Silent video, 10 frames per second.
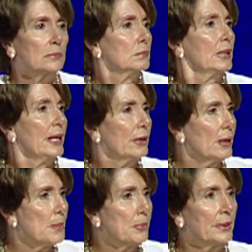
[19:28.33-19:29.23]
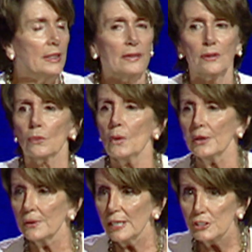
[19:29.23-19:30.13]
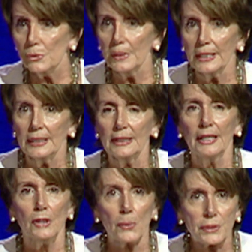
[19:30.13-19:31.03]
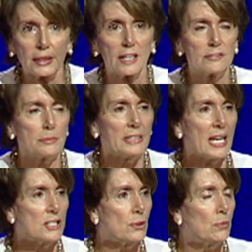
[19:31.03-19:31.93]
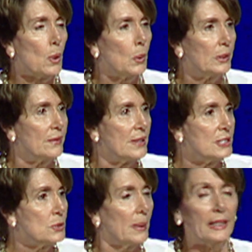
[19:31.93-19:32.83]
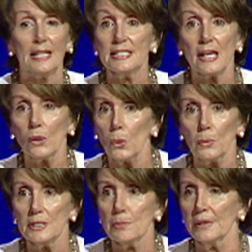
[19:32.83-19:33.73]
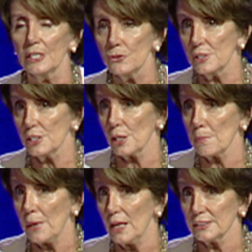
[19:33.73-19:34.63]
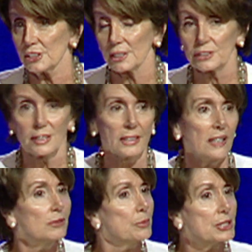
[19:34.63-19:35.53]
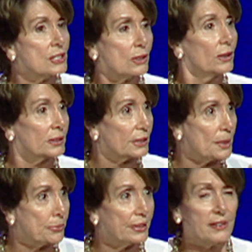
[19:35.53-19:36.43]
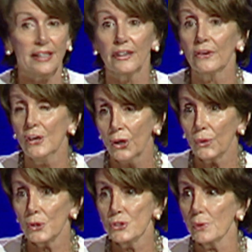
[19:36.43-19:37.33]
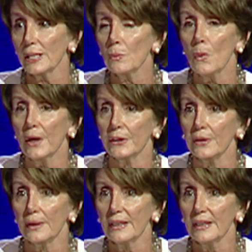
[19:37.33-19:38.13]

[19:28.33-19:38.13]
the air I breathe and the water I drink, and I know that government has a role in this, so I guess I'll always be interested in politics and government as long as I breathe air or drink water.